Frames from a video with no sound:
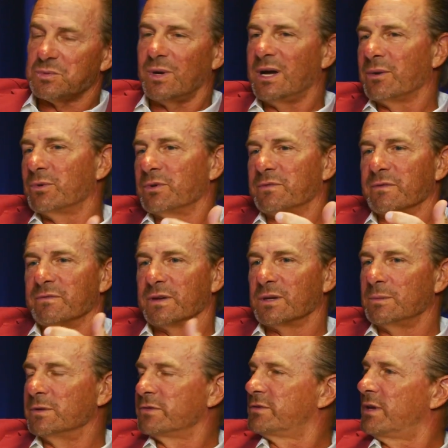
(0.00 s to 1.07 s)
why I root for
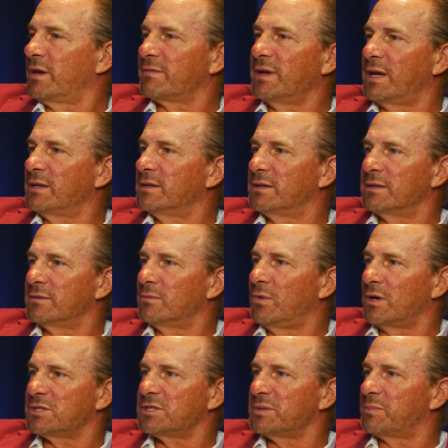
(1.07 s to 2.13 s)
Venables. I've gotten to
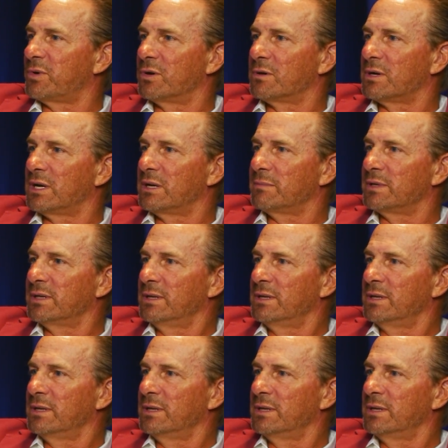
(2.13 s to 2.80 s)
watch the program, and